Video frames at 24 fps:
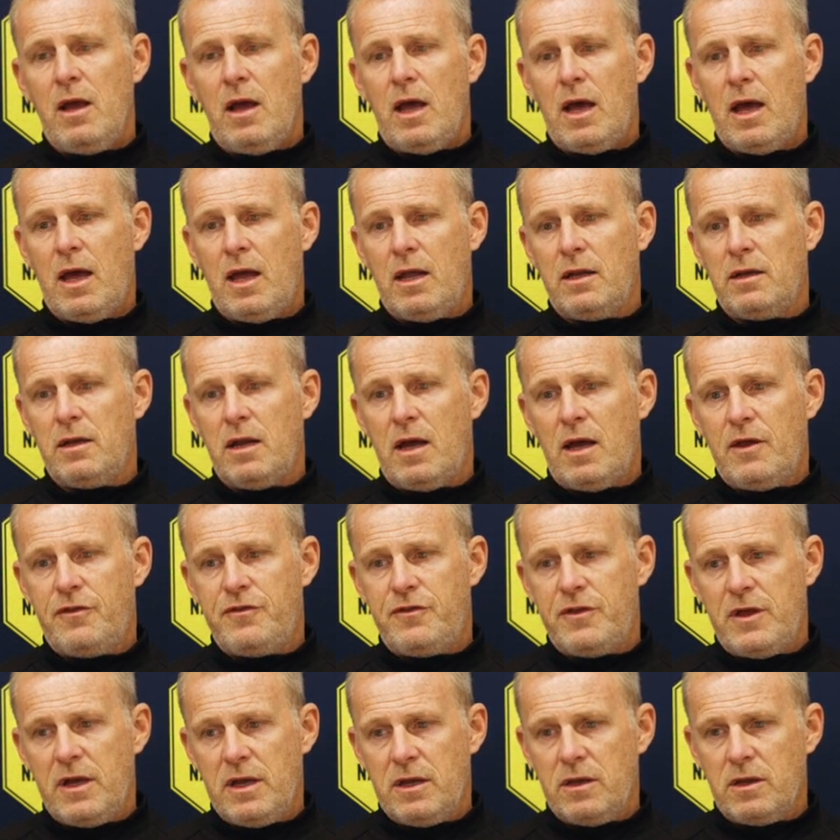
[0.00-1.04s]
And I
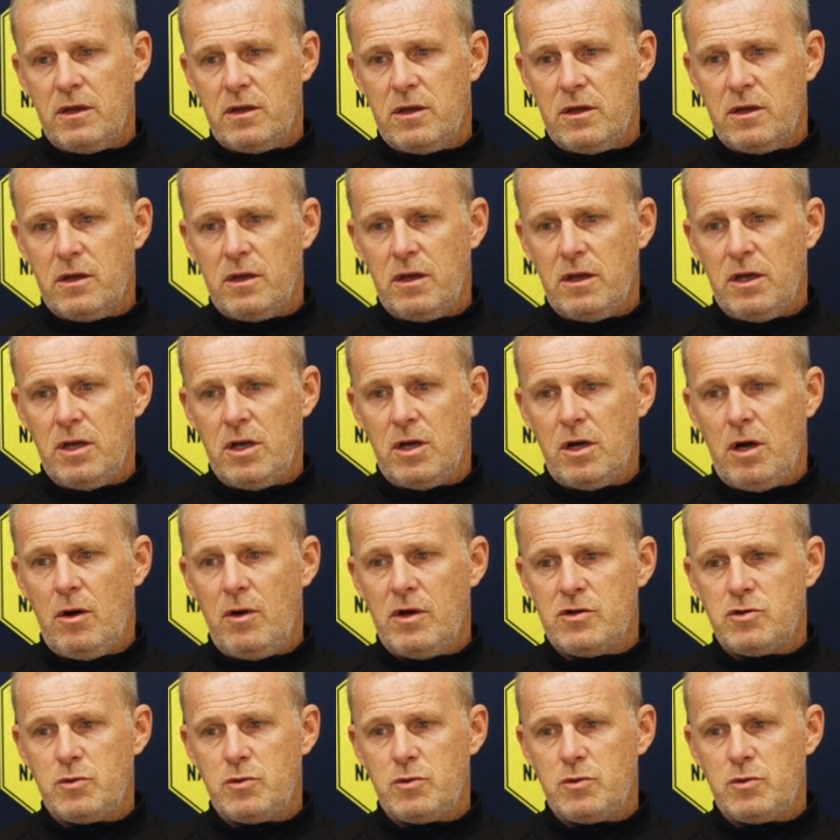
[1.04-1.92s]
think, you know,